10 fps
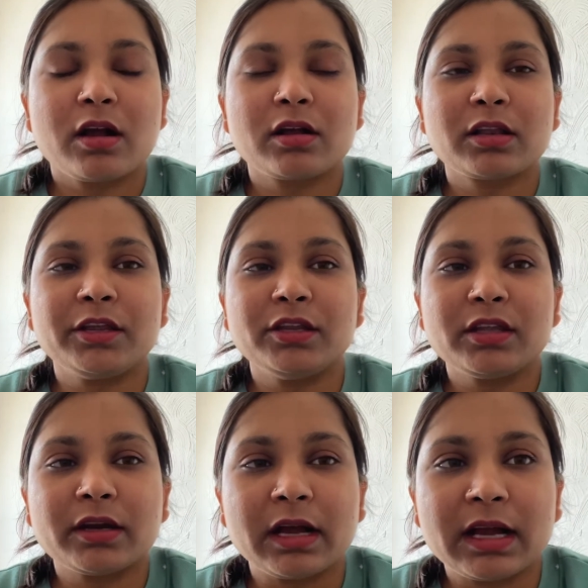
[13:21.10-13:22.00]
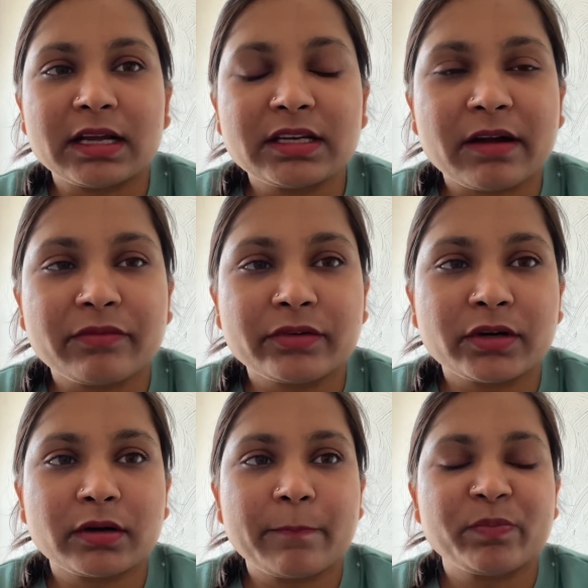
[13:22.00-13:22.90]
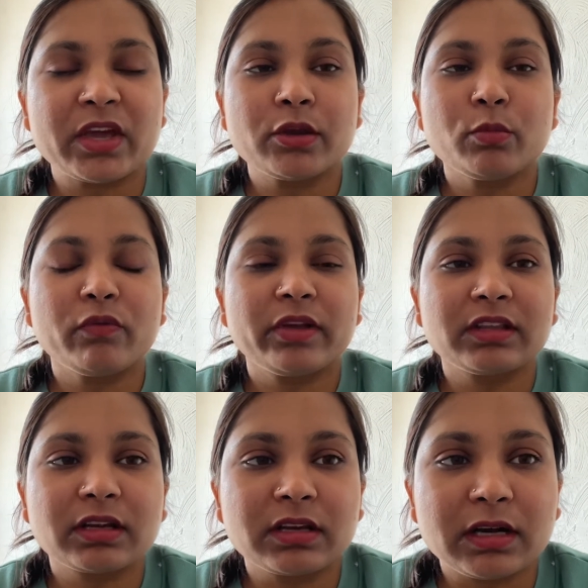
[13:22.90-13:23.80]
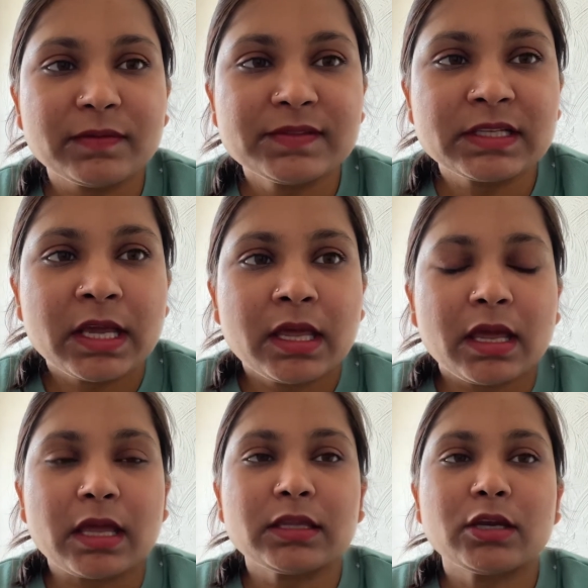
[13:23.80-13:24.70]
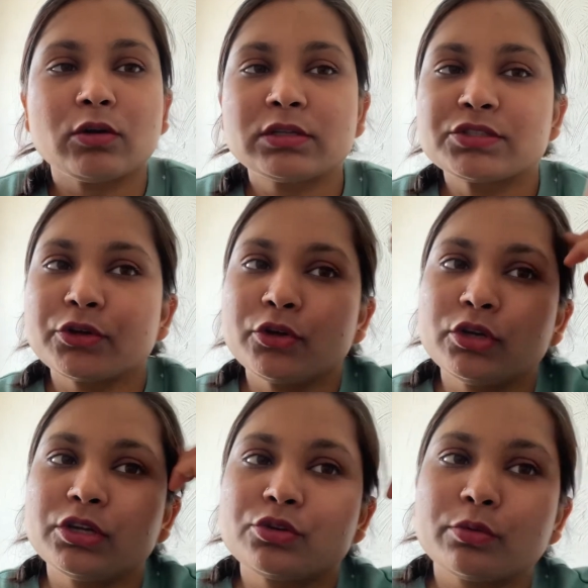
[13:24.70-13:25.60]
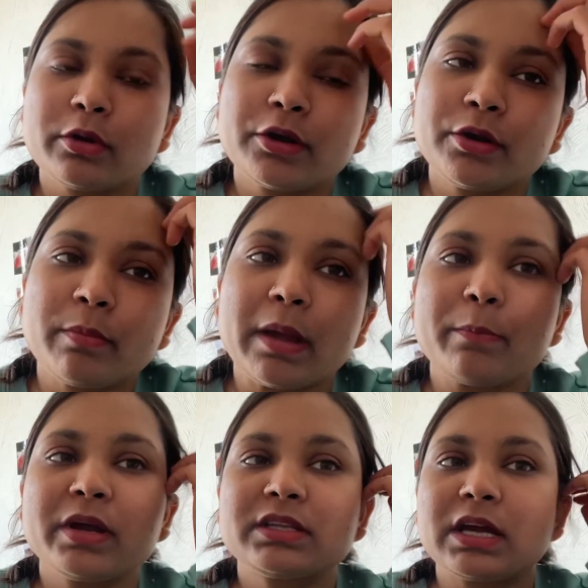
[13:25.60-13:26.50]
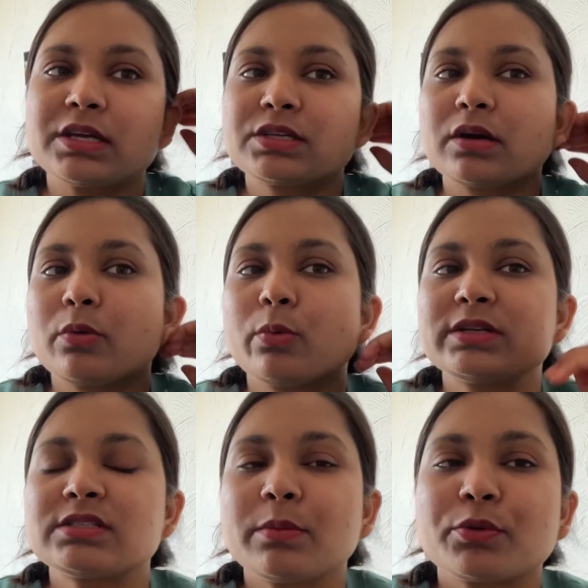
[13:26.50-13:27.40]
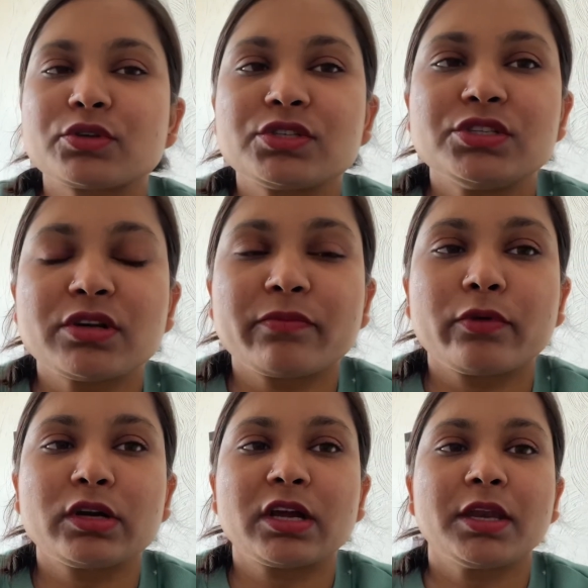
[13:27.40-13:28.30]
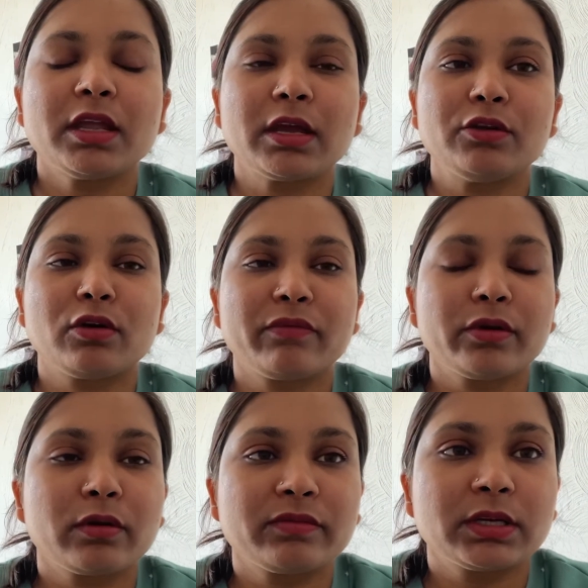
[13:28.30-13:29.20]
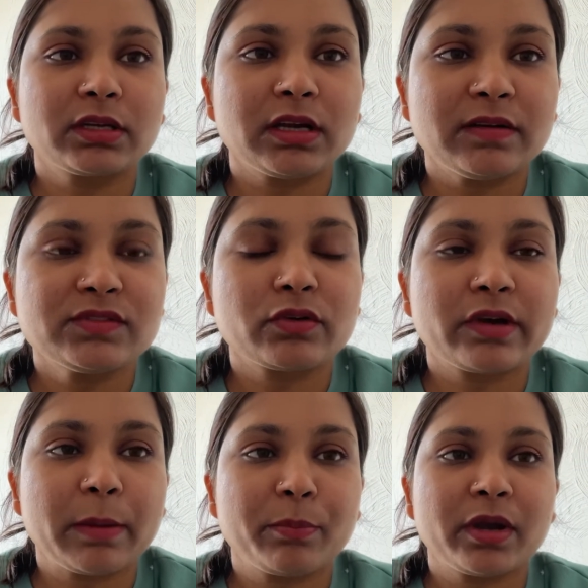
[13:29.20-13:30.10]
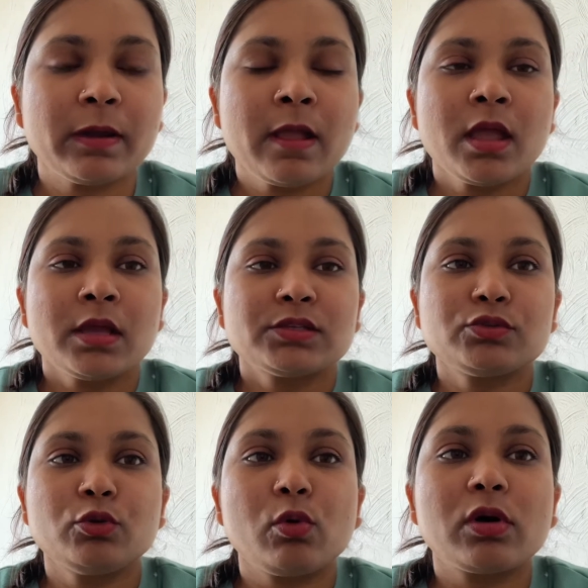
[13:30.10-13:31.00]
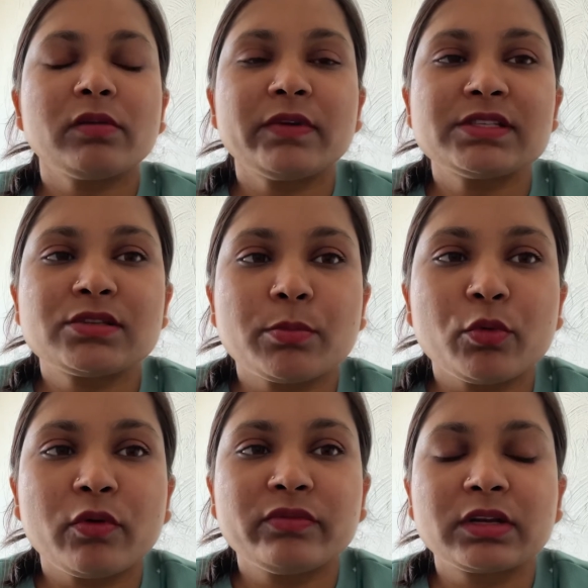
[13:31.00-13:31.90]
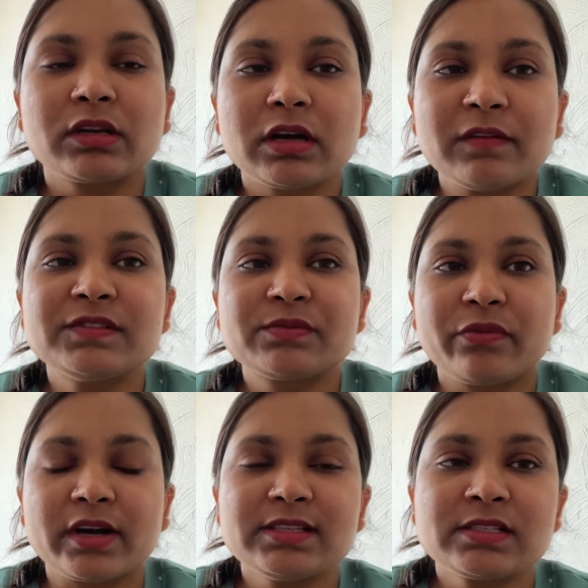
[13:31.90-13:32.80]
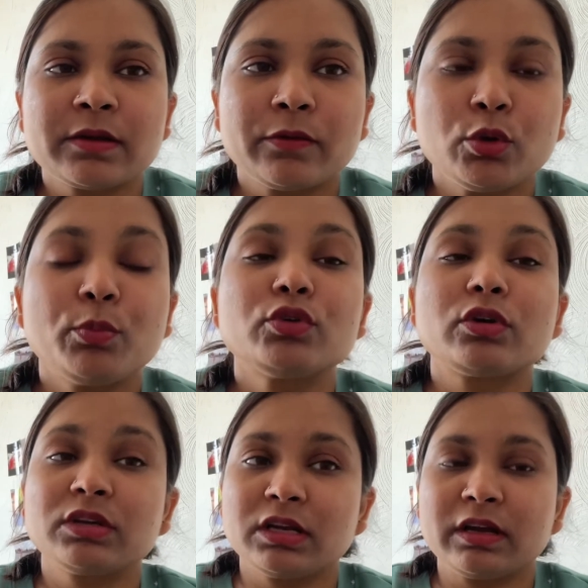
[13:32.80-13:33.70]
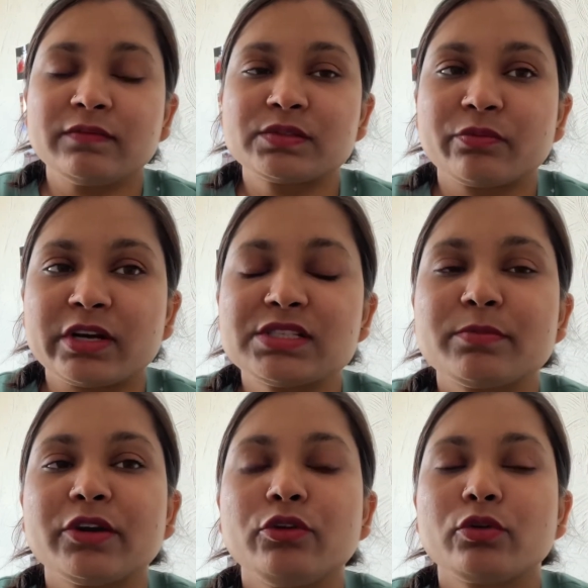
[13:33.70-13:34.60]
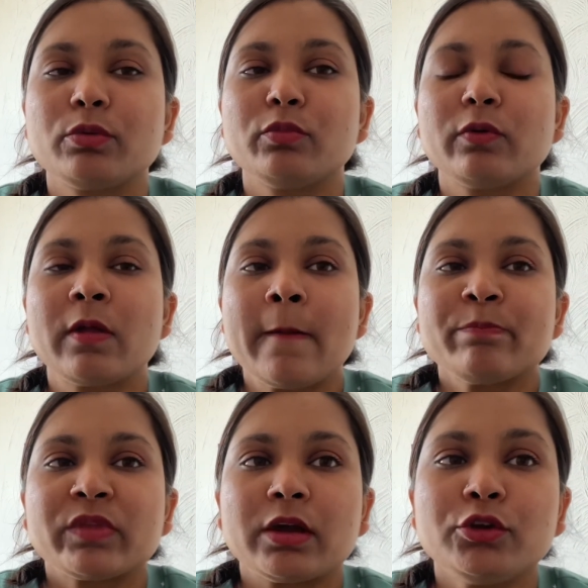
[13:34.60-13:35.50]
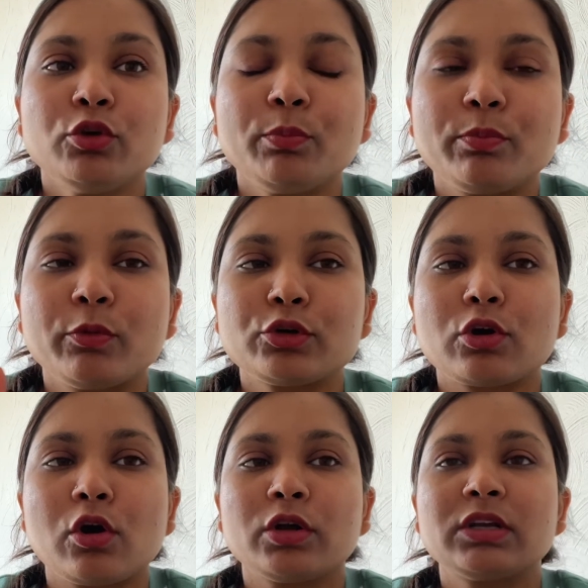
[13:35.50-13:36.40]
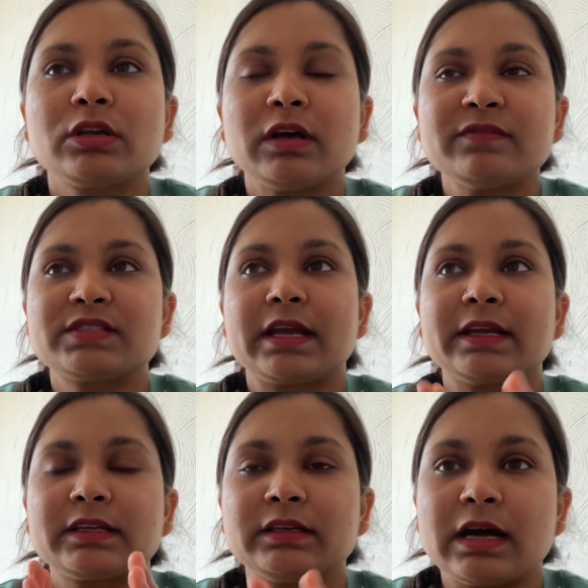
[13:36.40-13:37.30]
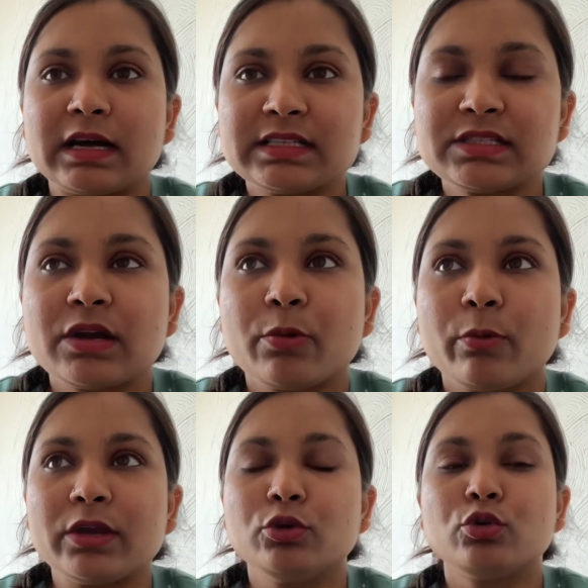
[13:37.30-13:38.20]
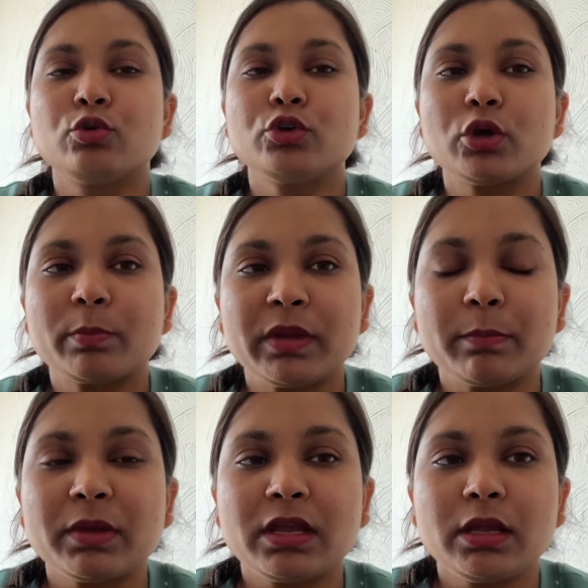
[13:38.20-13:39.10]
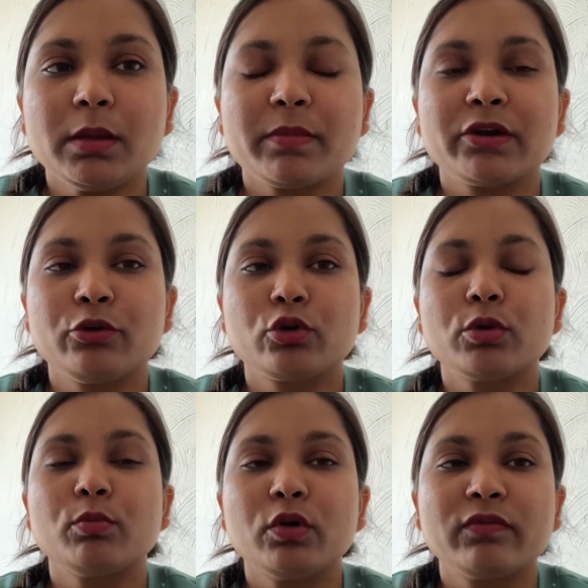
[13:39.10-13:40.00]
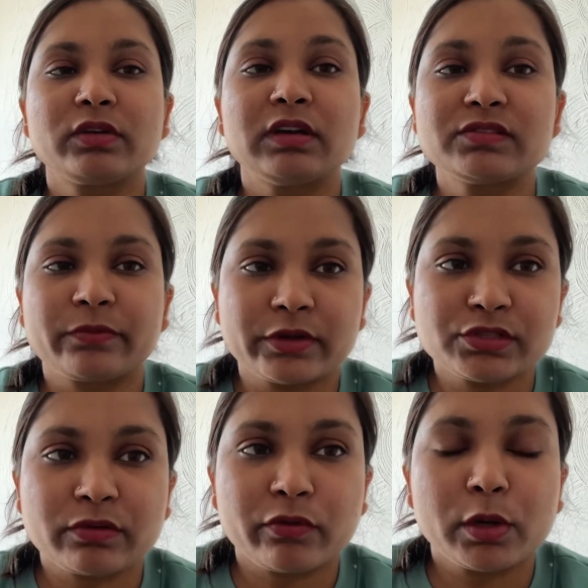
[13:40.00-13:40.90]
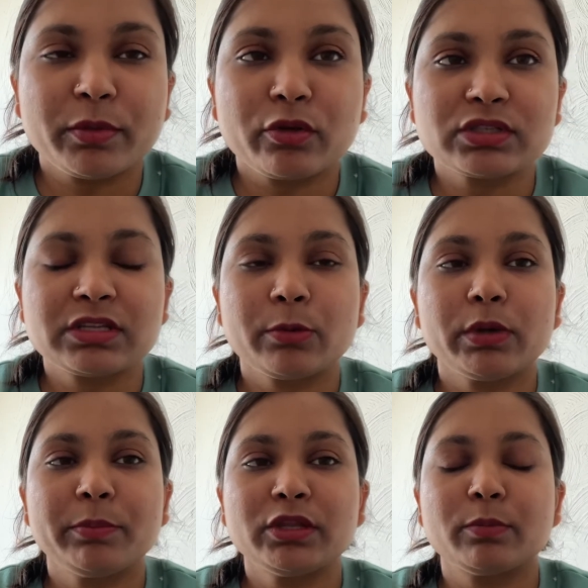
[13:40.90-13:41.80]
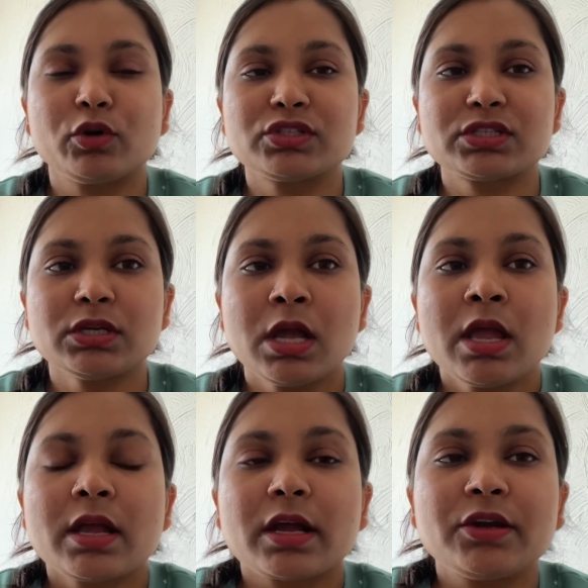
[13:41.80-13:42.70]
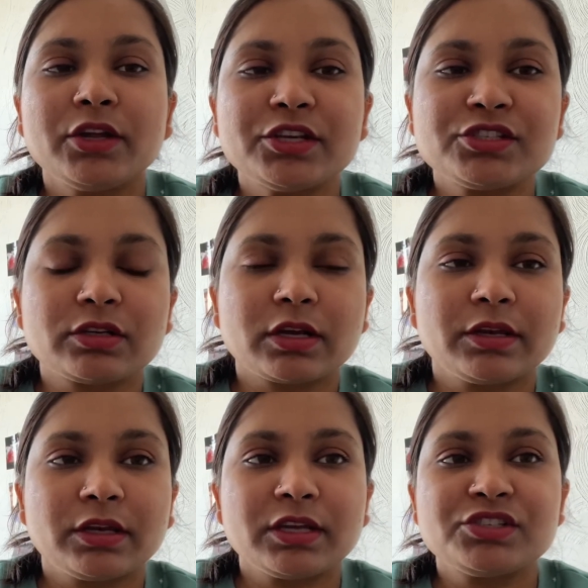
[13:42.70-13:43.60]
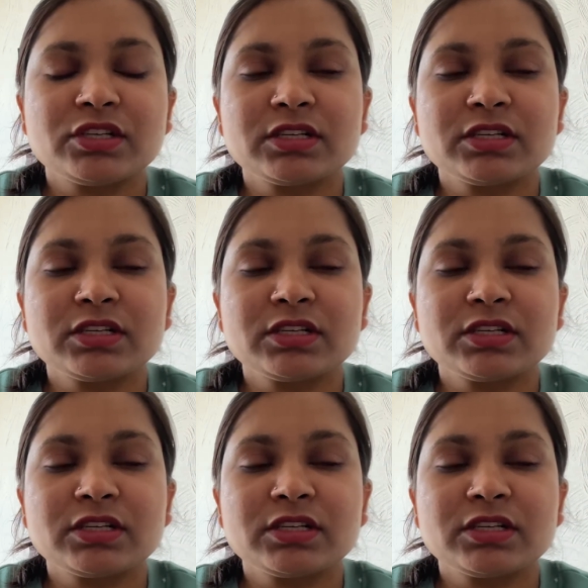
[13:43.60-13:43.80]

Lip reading: clean their hand after removing the gloves. And then also you need to remember that what's the procedure for donning and doffing of the gloves or apron. You always remove the gloves first. You put on gloves first, but you put on gloves at last when you do your PPE, but you remove gloves first of all, because they will be the most contagious